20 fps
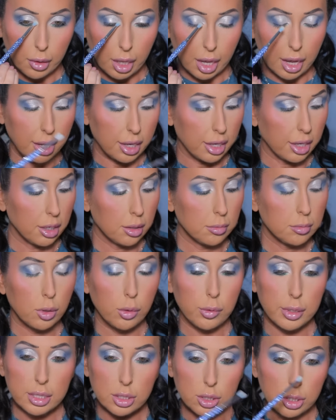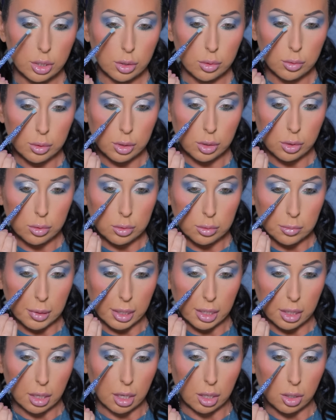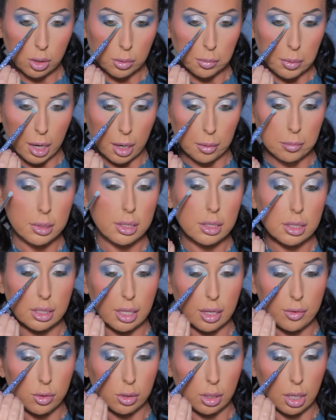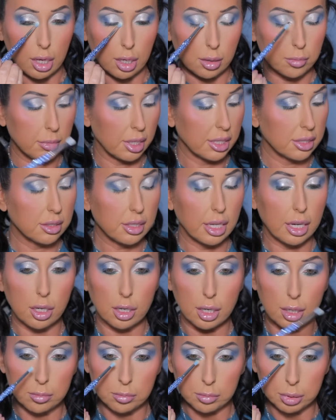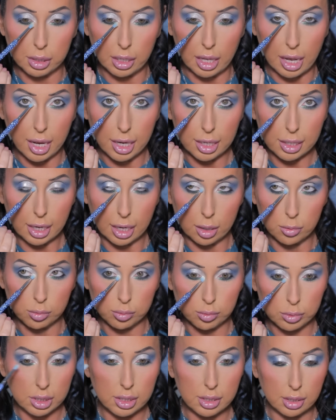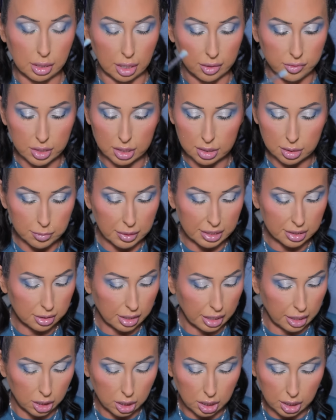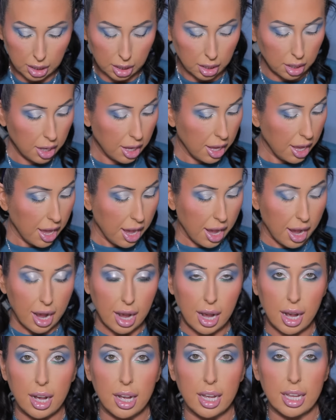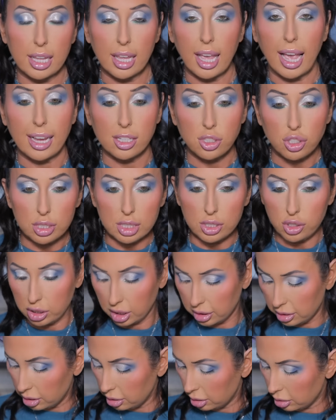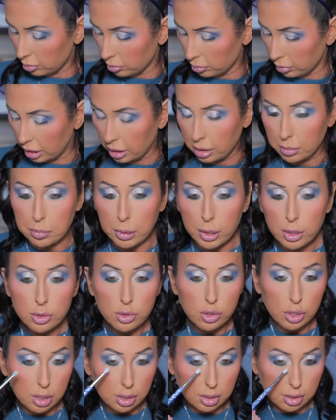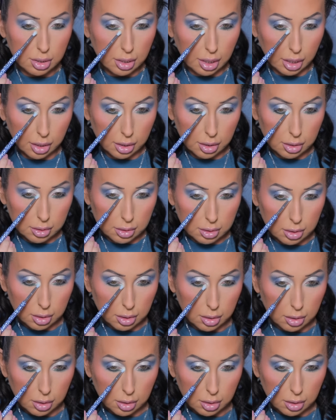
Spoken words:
I am going to use my ColourPop Level Up mascara in black. I really love this mascara. I actually just repurchased it.